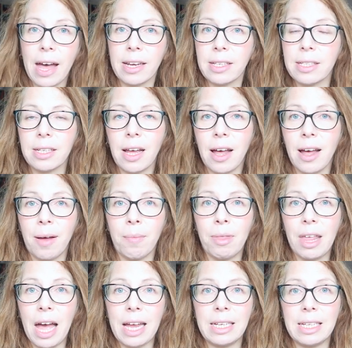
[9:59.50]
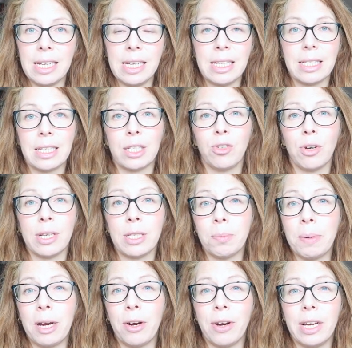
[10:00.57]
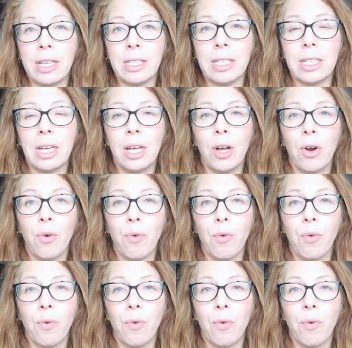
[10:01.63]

that um, that is the transparent